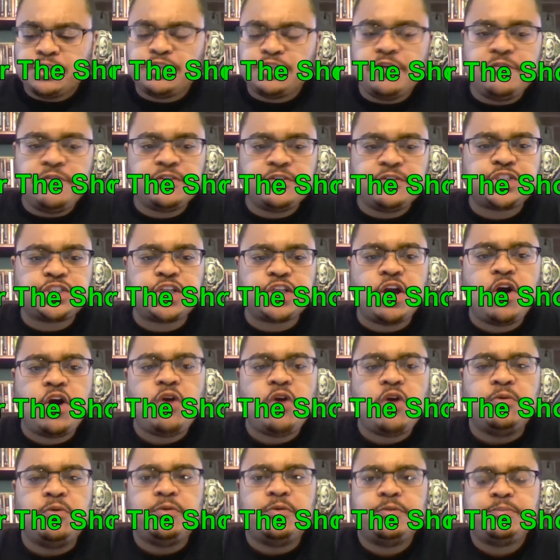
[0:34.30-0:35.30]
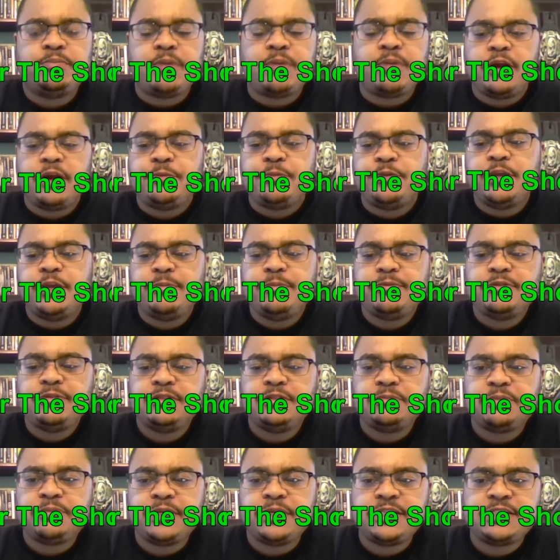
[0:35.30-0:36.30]
Two for the show, party people,
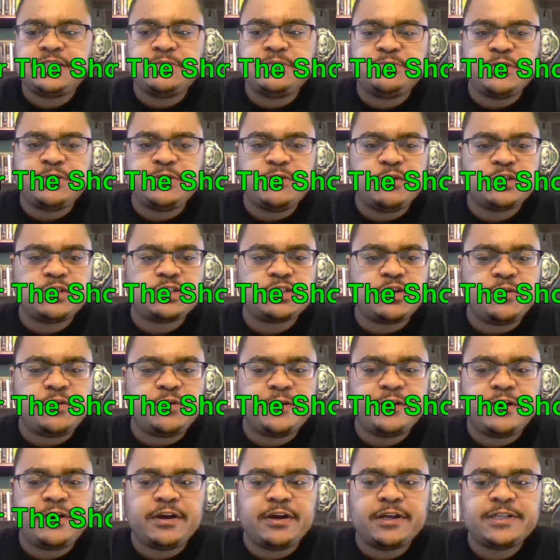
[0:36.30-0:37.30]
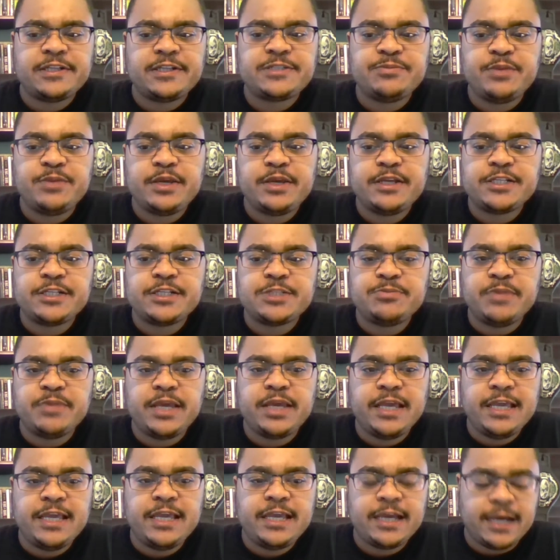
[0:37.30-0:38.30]
and a place to be. What's going on? It's
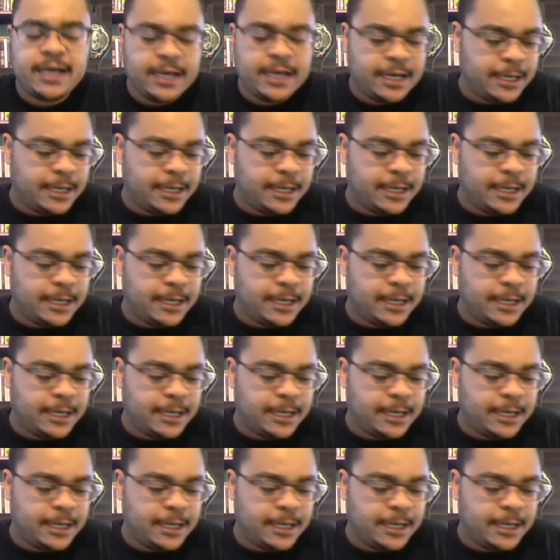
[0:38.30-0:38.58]
me.